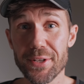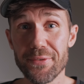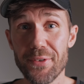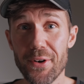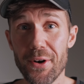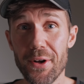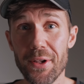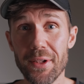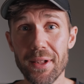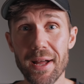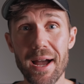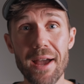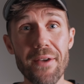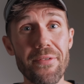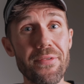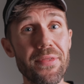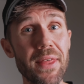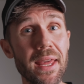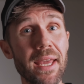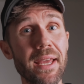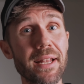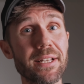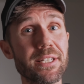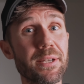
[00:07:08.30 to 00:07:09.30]
of all, I
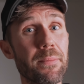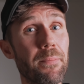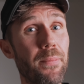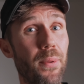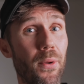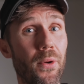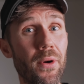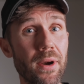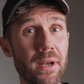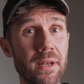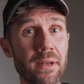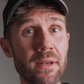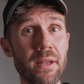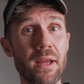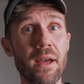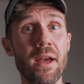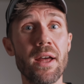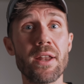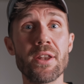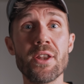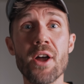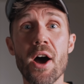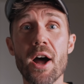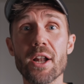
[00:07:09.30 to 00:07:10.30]
think it's important
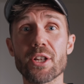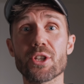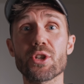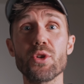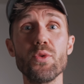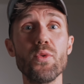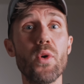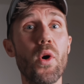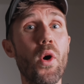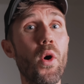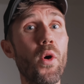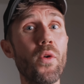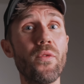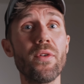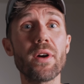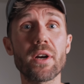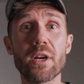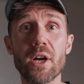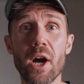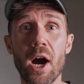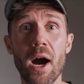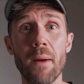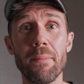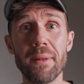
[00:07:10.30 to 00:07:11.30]
not to
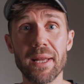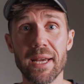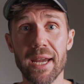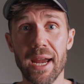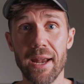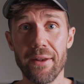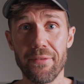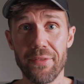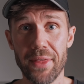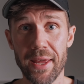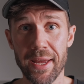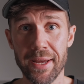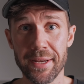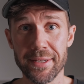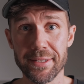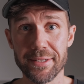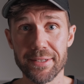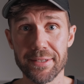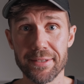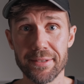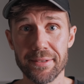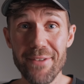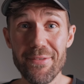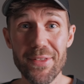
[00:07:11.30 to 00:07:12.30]
overcomplicate
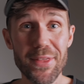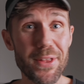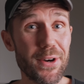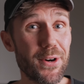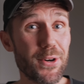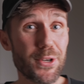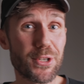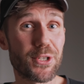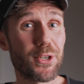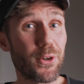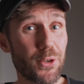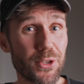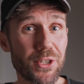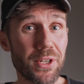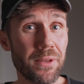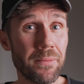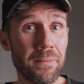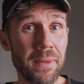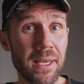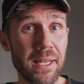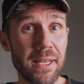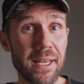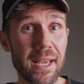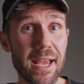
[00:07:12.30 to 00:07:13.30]
things. Even though social
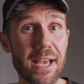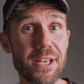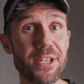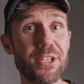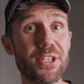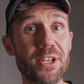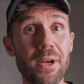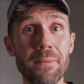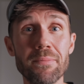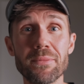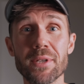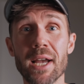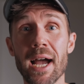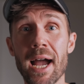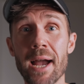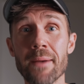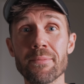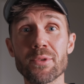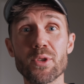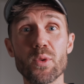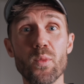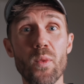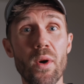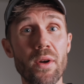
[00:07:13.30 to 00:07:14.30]
media
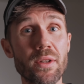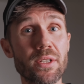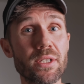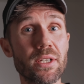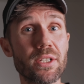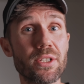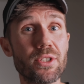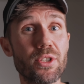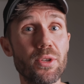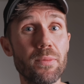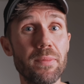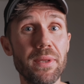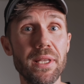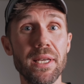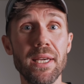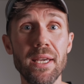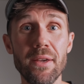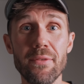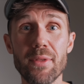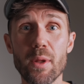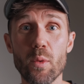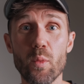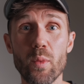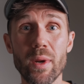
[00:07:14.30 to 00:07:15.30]
sometimes wants us to
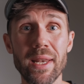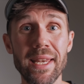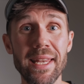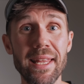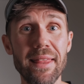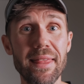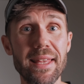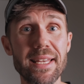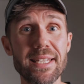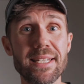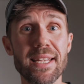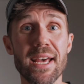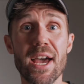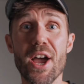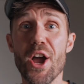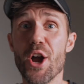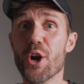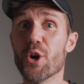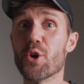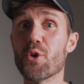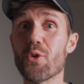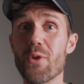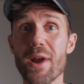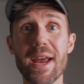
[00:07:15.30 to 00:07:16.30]
believe that we need this
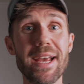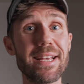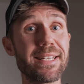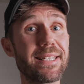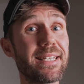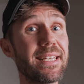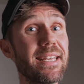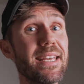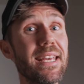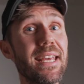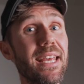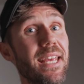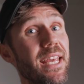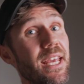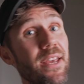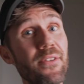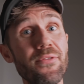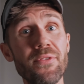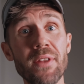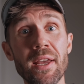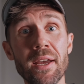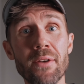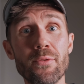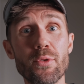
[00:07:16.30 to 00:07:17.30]
crazy
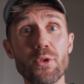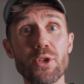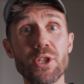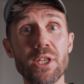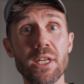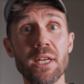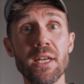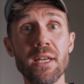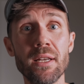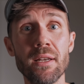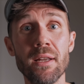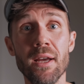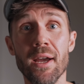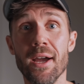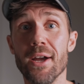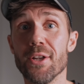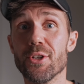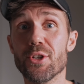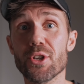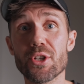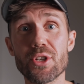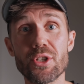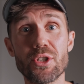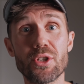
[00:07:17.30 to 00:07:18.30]
evening routine
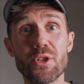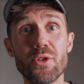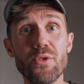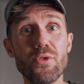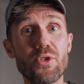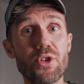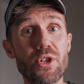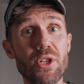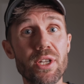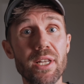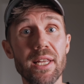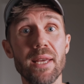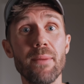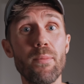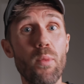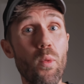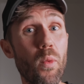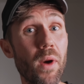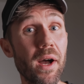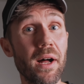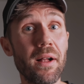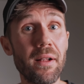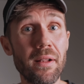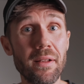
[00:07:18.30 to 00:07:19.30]
just to sleep
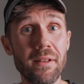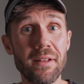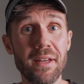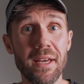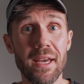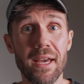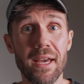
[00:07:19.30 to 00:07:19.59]
well,